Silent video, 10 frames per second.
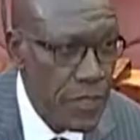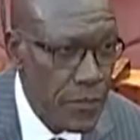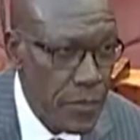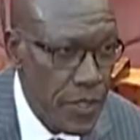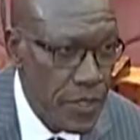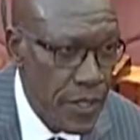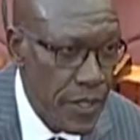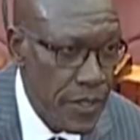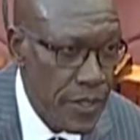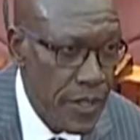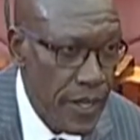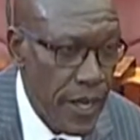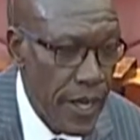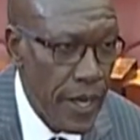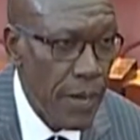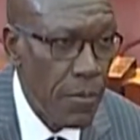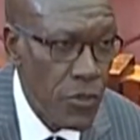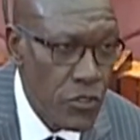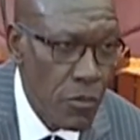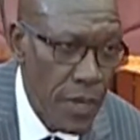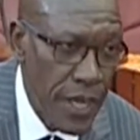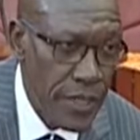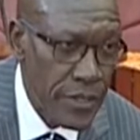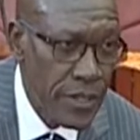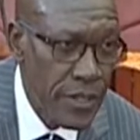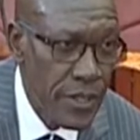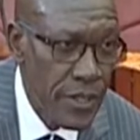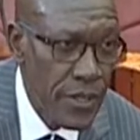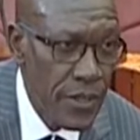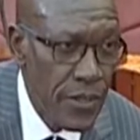Mr. Tom. Speaker, sir, no, no. I'm most obliged. You made your case,